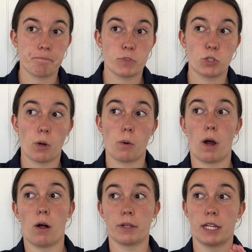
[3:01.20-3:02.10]
So
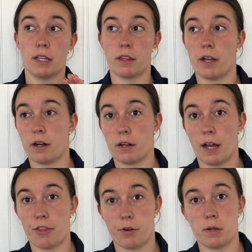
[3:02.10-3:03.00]
I'll get it there
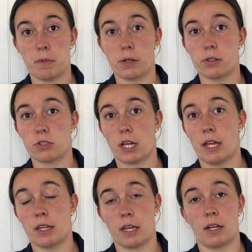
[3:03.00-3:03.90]
at 30 meters,
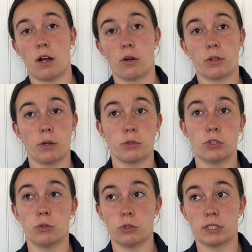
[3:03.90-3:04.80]
and then I'll go
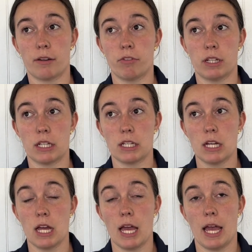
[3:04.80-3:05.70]
to 70,
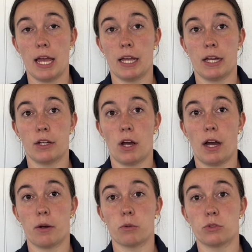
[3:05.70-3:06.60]
and
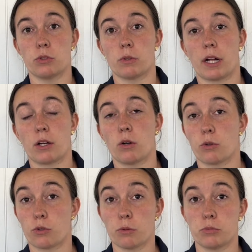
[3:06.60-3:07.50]
I will do what I call
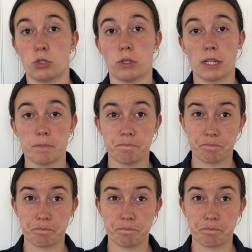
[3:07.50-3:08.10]
group tuning.